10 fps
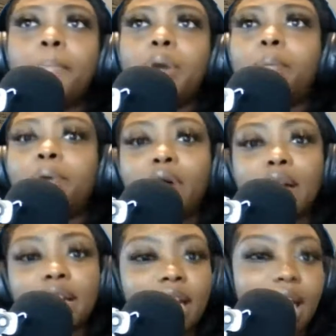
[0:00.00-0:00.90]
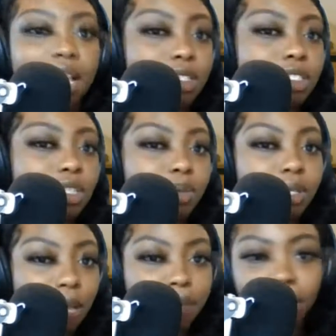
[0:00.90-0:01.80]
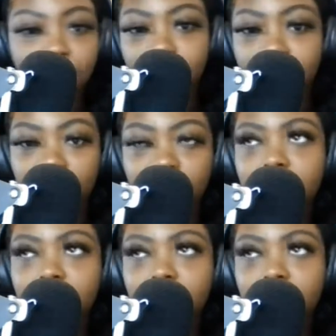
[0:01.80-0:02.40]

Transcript: But boy, did I used to smoke that pain away.